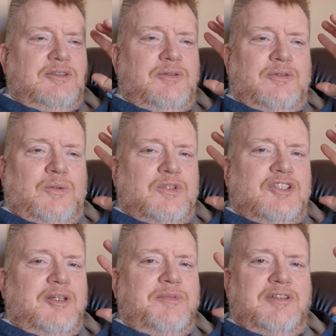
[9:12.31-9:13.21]
You throw us
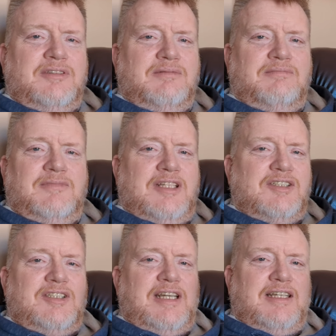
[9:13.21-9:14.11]
something, a
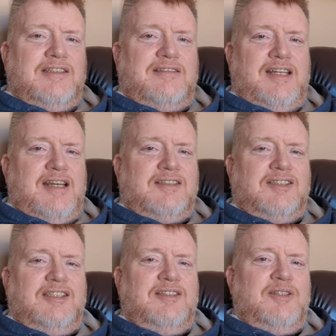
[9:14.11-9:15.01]
second
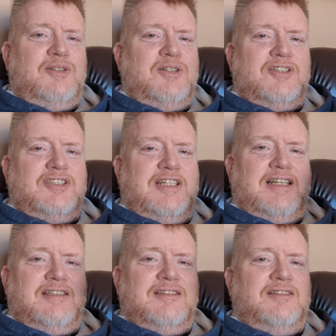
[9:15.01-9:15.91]
task in there or a
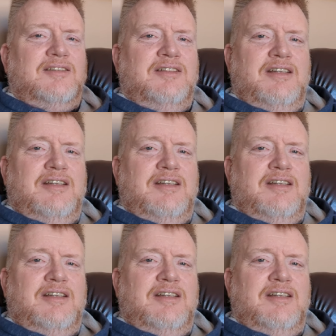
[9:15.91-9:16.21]
second